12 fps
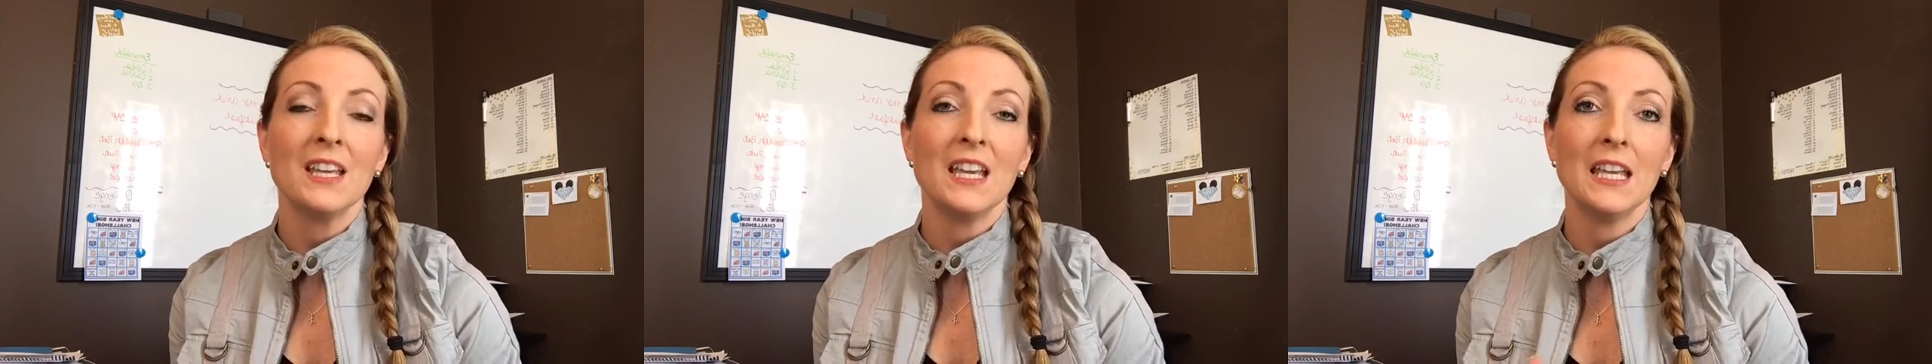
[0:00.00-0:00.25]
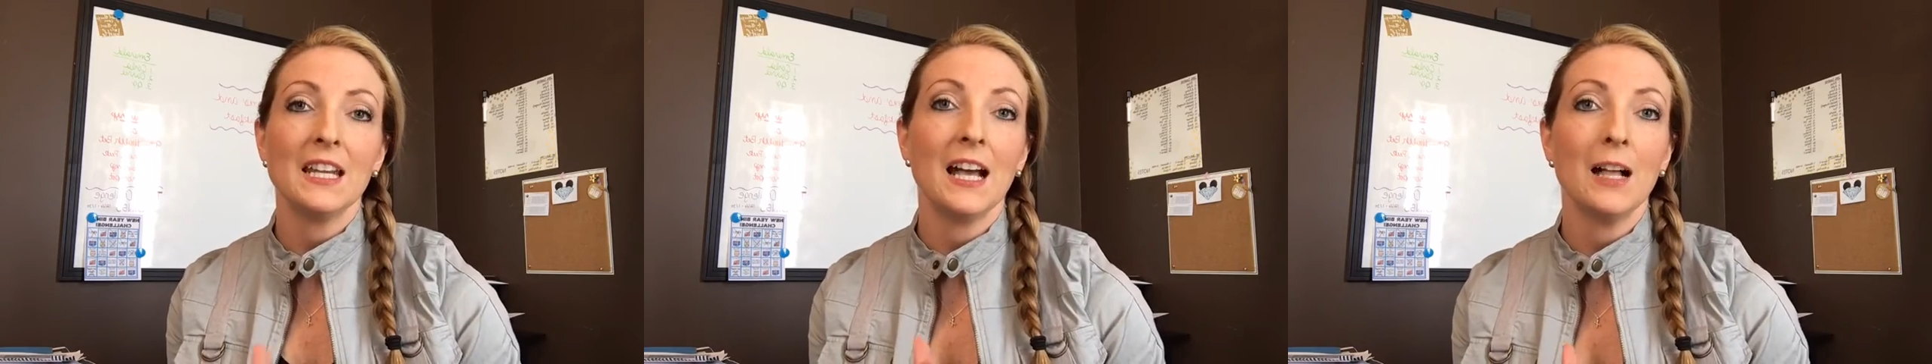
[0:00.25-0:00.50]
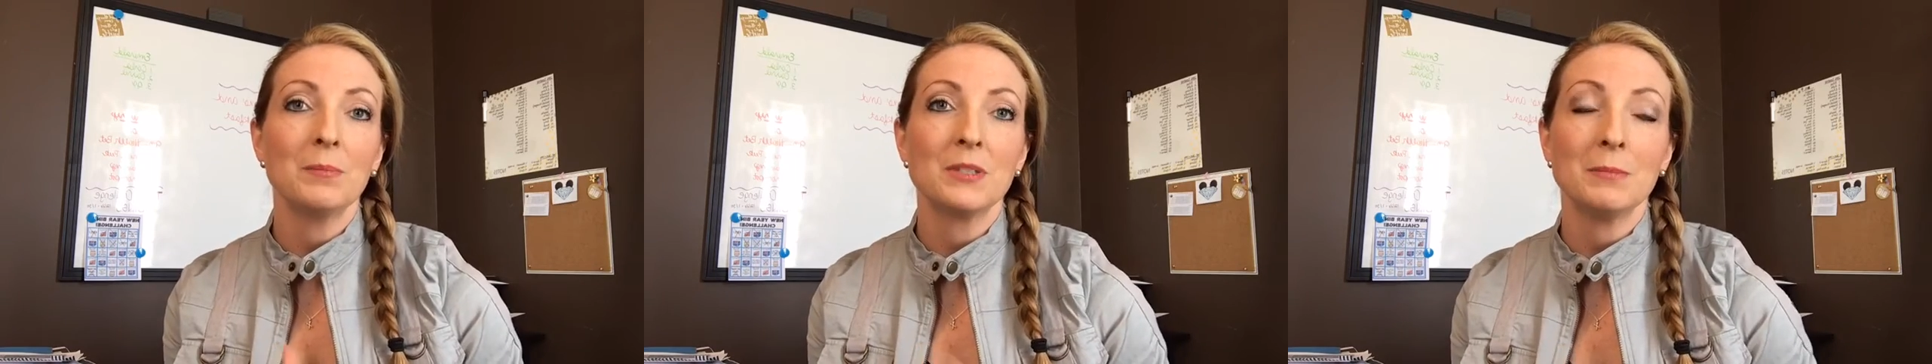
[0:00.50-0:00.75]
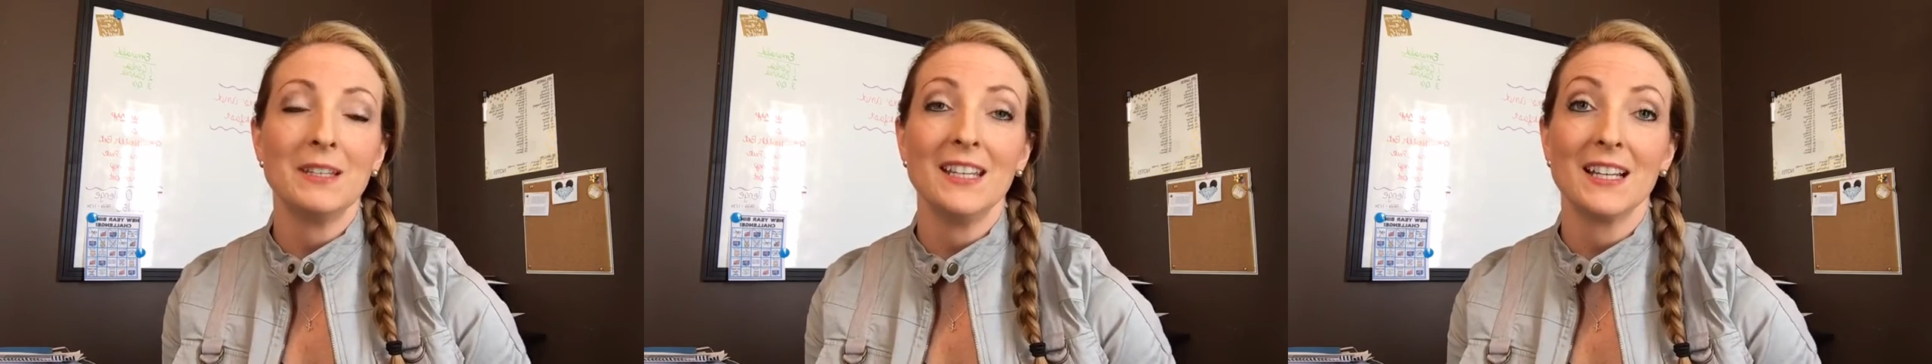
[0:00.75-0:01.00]
It
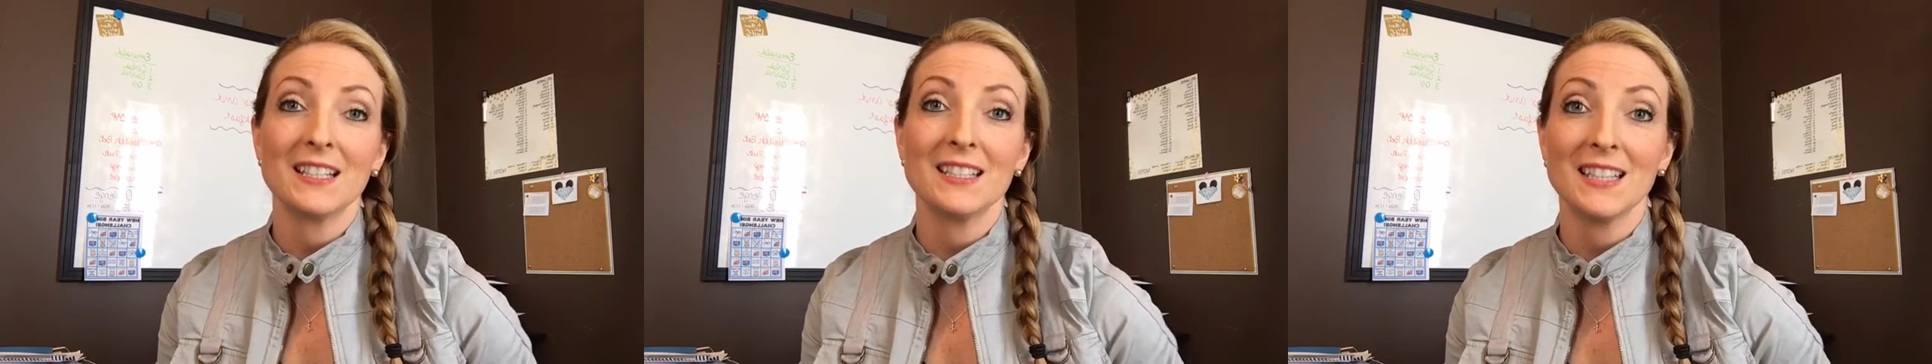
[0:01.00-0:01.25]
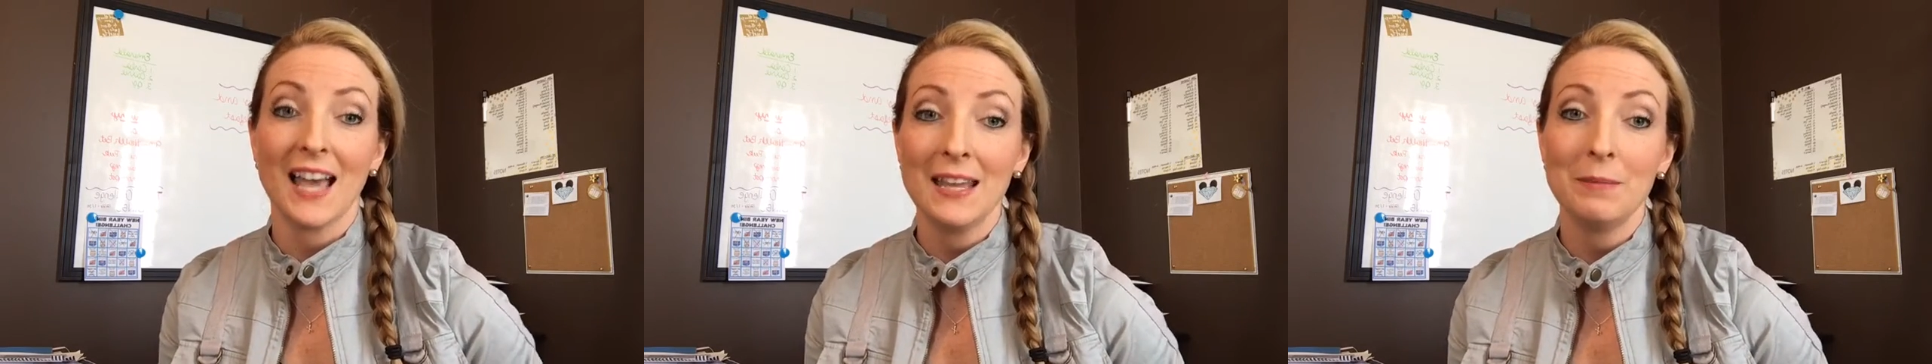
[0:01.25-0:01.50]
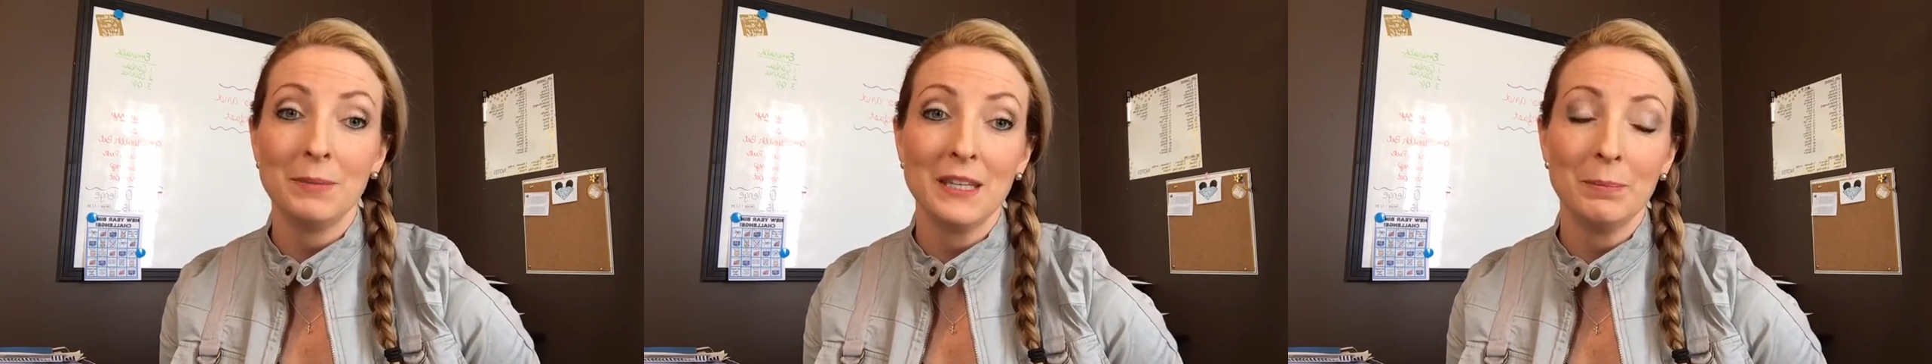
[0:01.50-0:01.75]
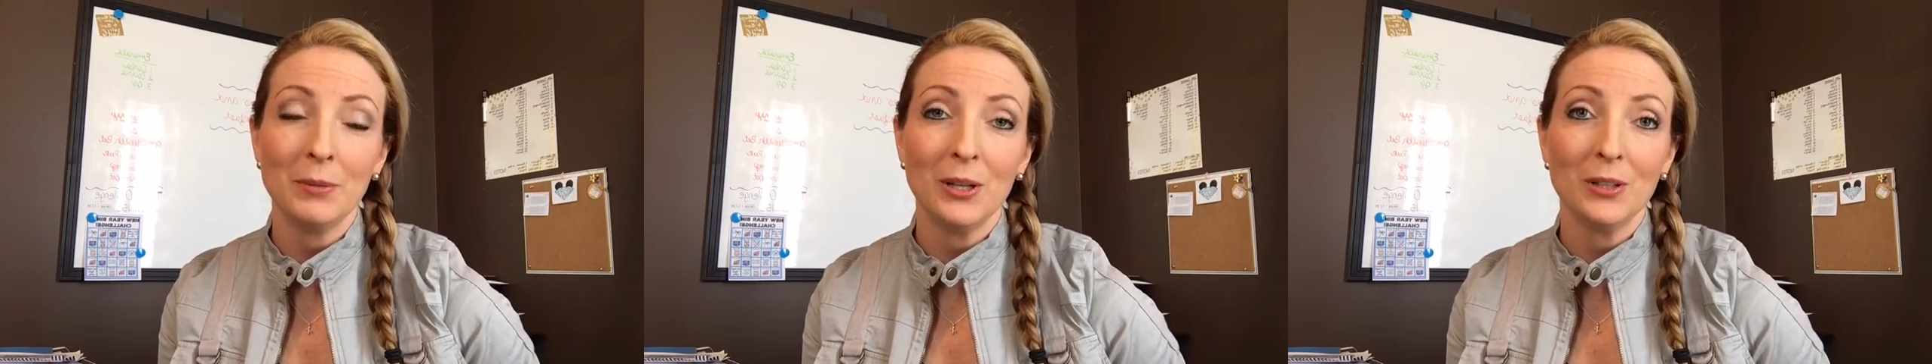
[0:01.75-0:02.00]
helps me excite
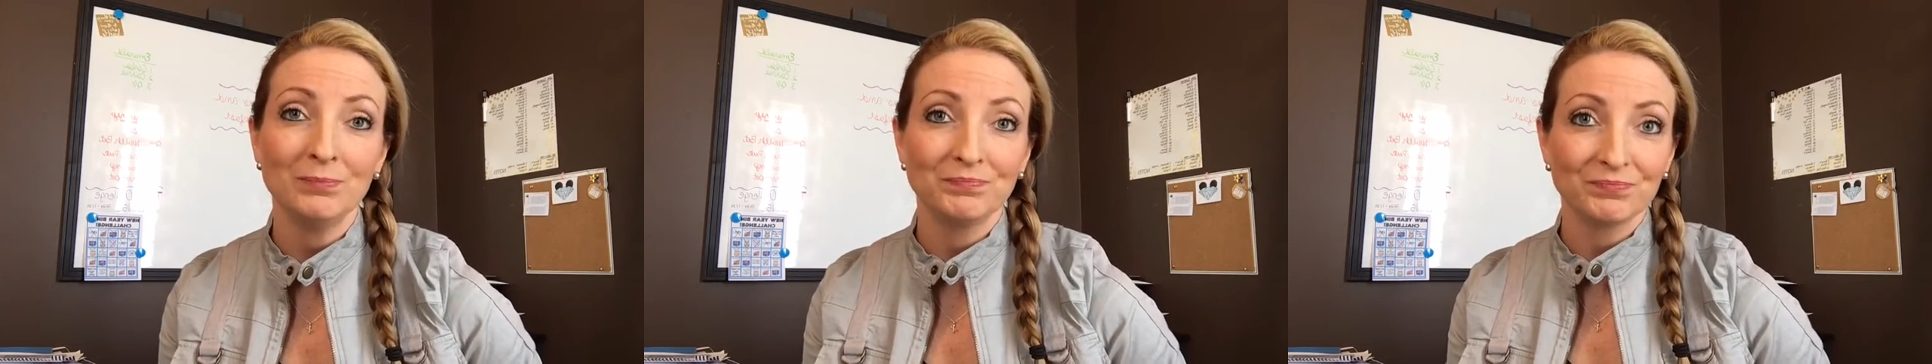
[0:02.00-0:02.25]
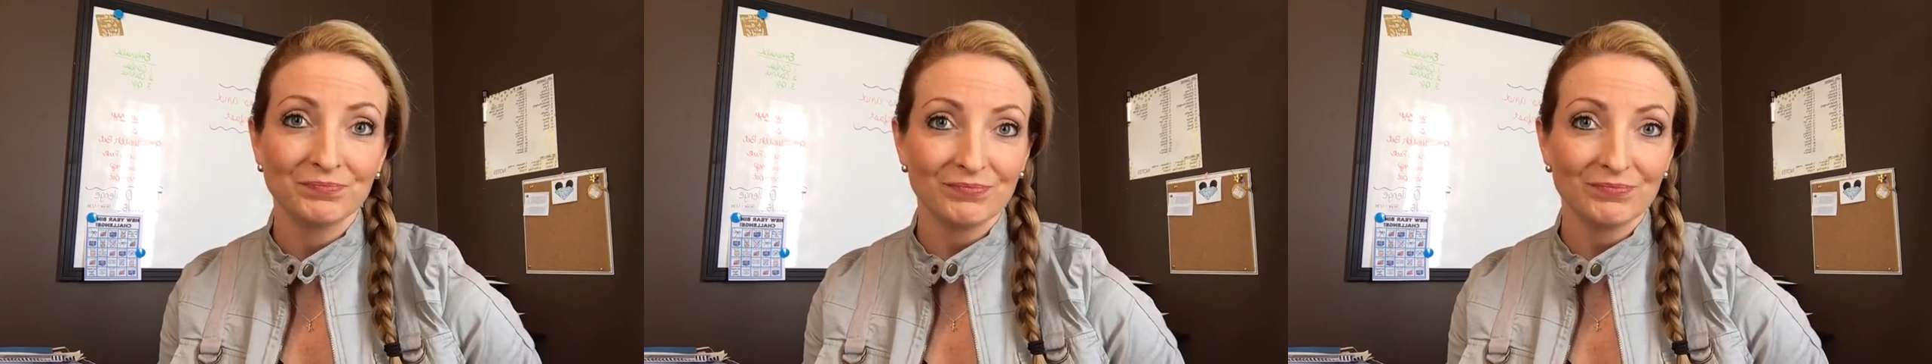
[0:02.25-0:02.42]
people